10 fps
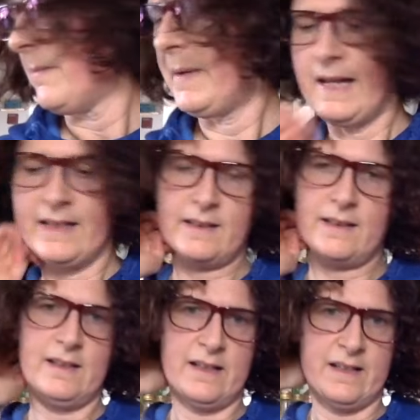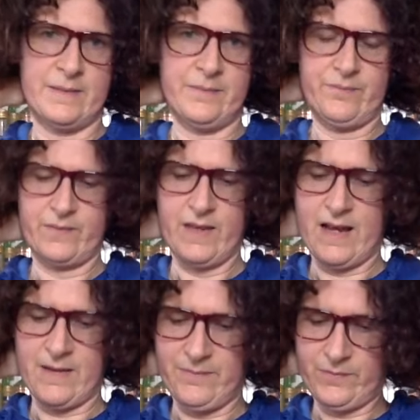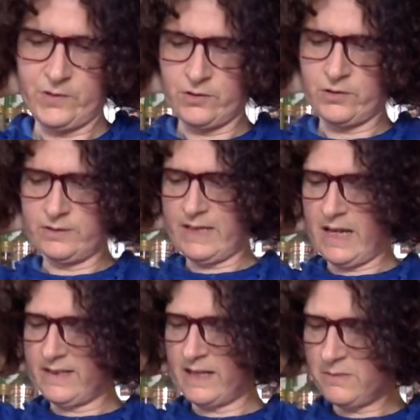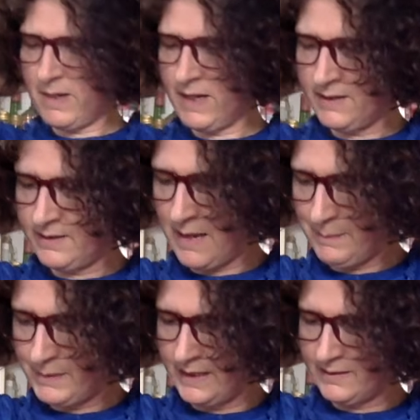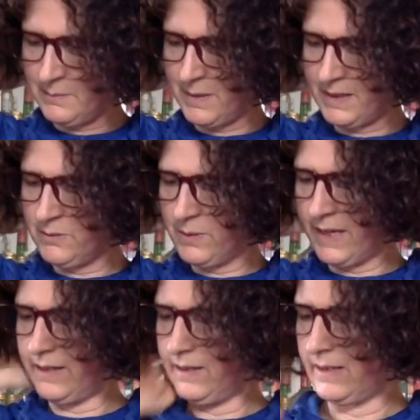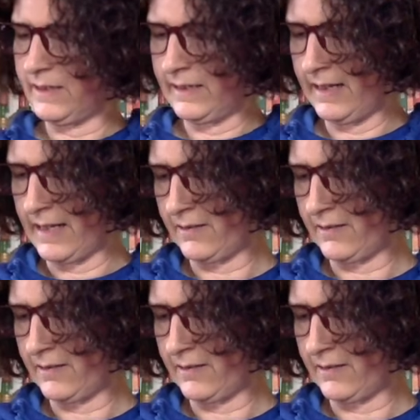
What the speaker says: But yeah, so that's my update. By the way, last